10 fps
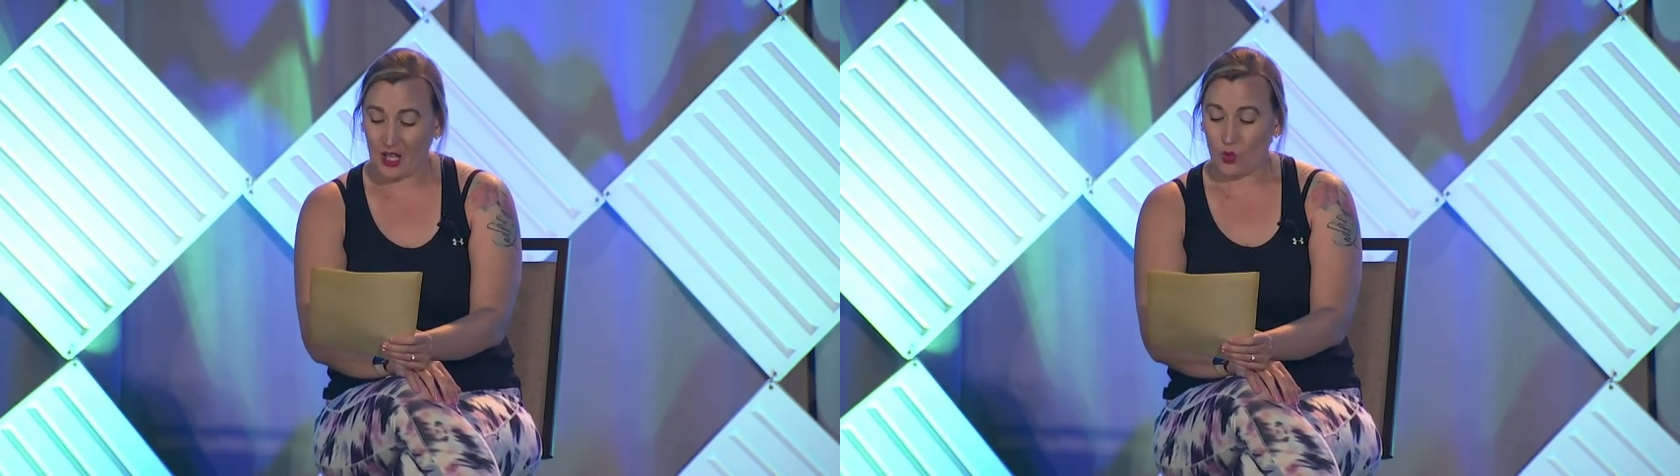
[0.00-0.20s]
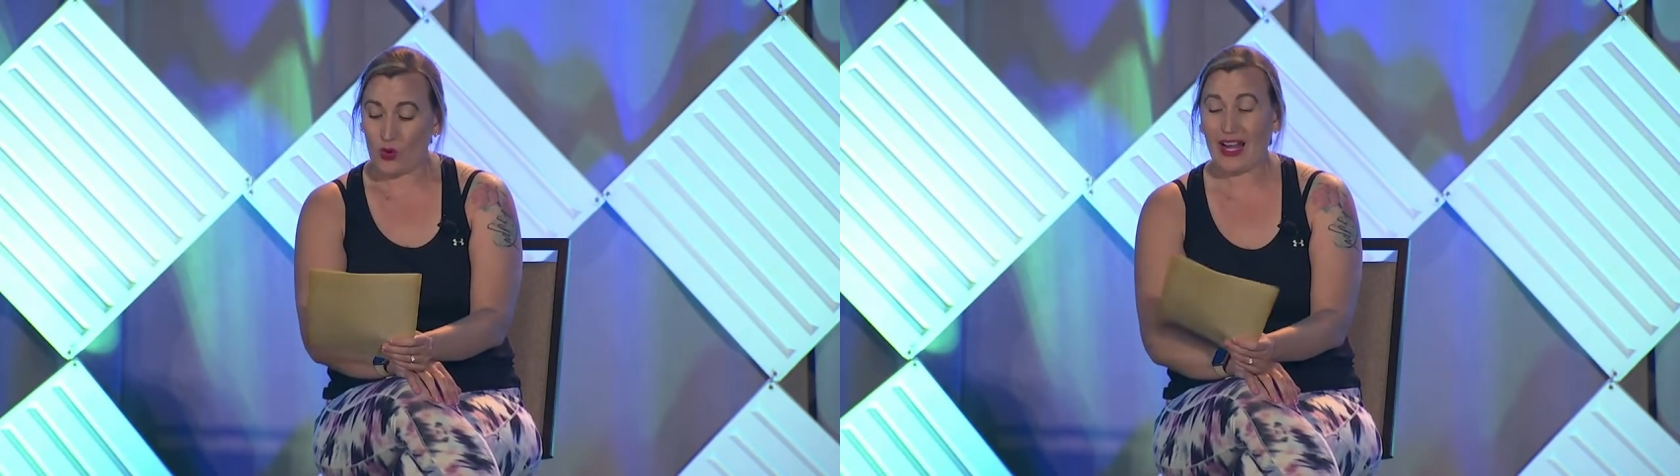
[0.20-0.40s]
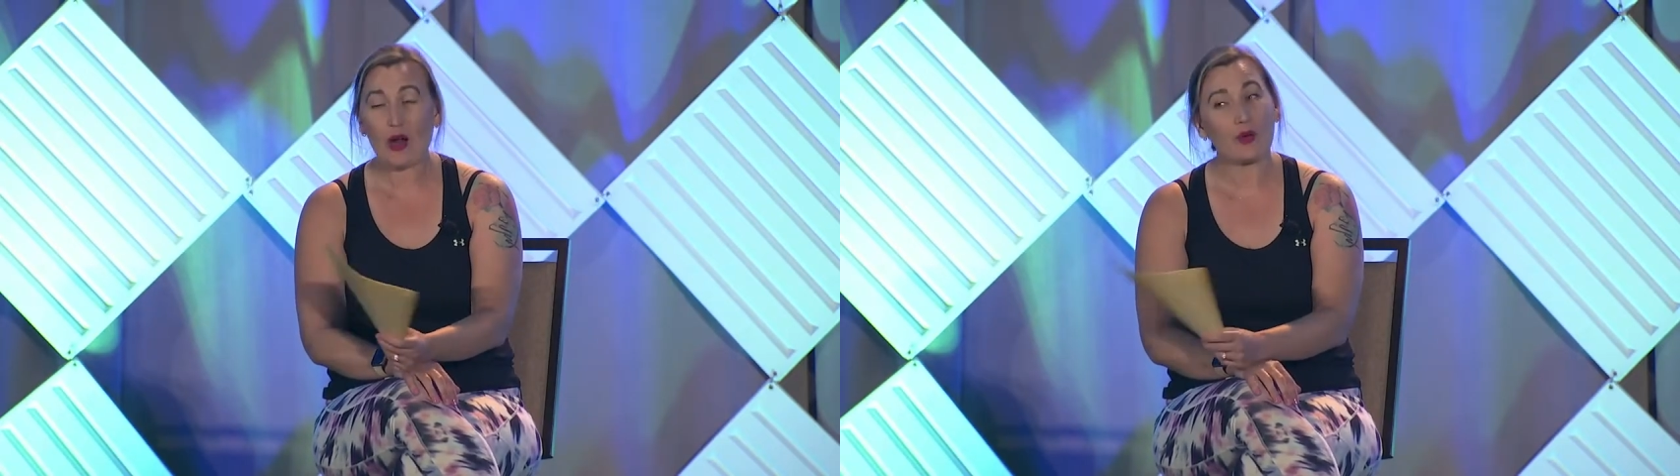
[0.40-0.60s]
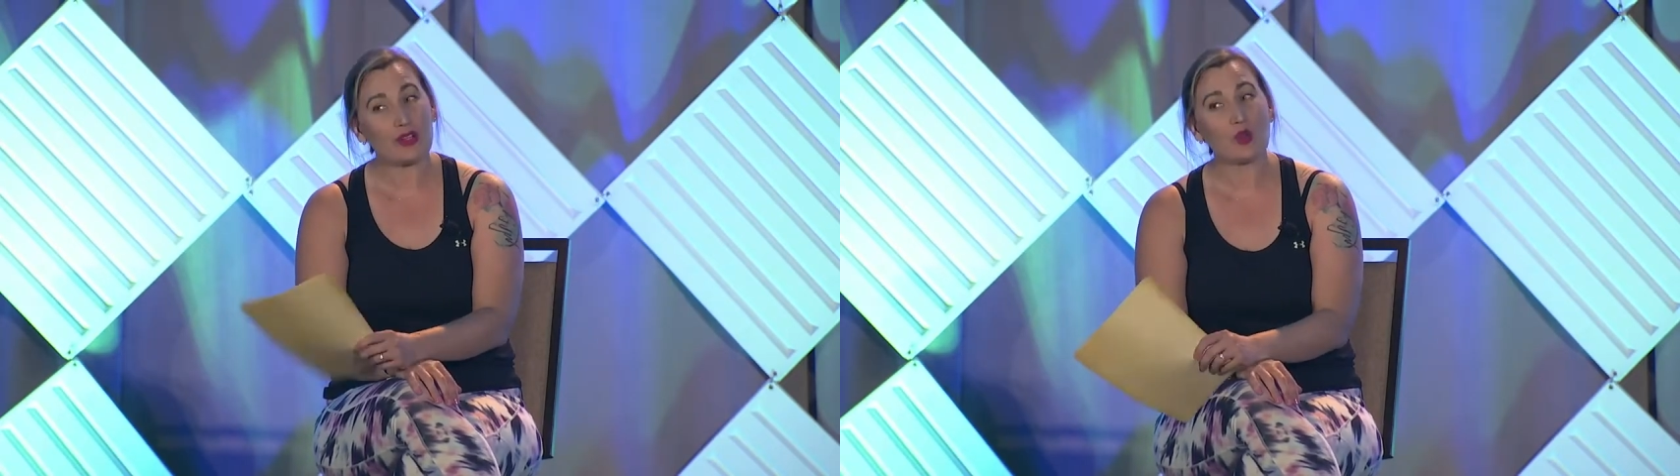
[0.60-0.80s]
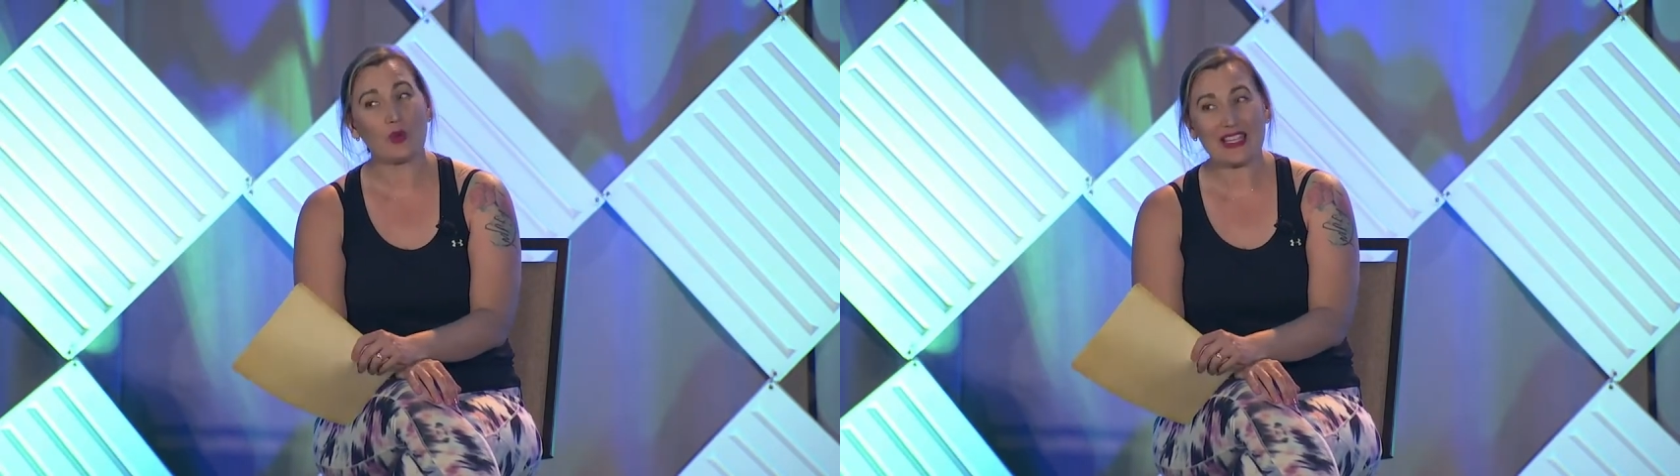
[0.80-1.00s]
1 hour
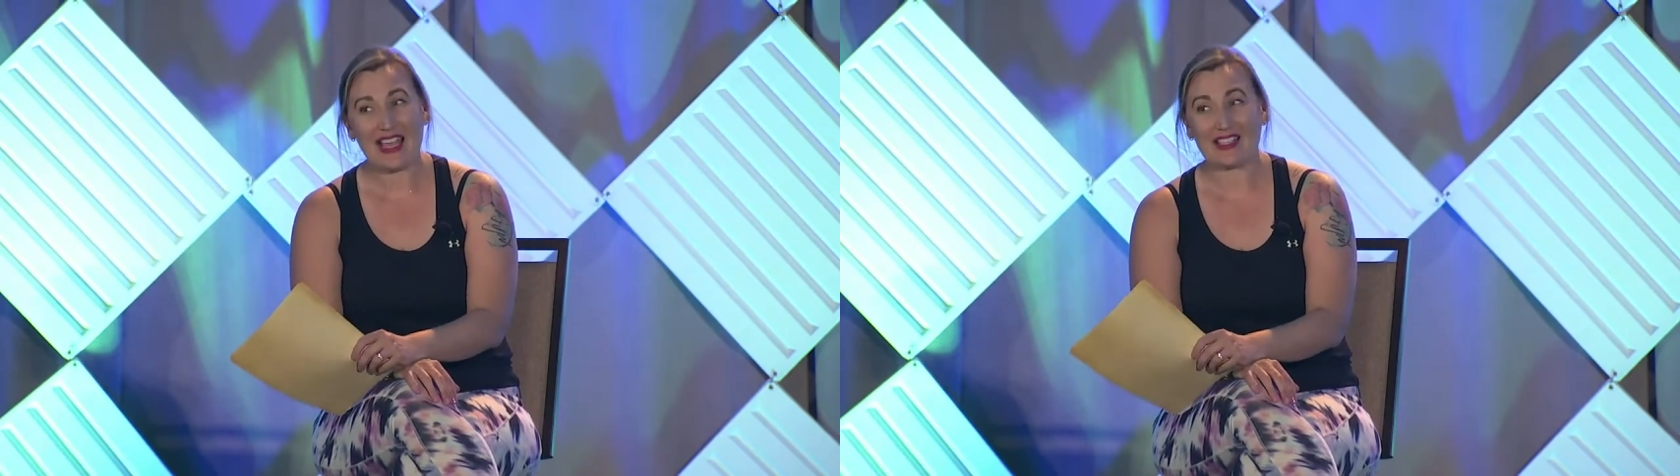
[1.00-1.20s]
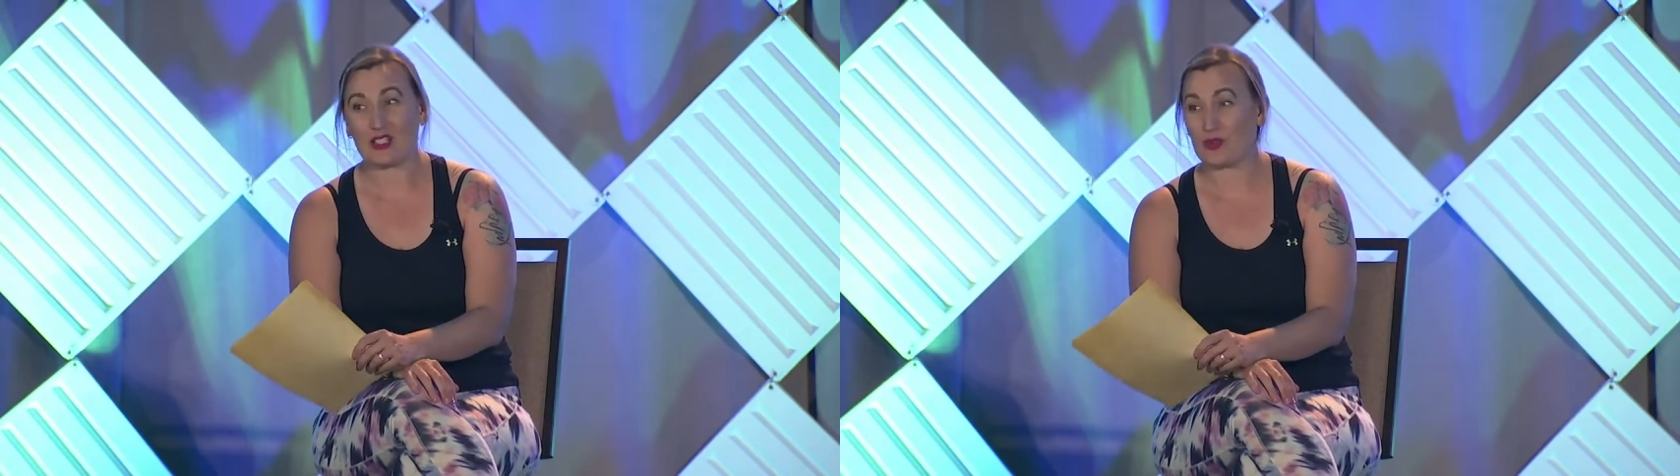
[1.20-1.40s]
on the weekends.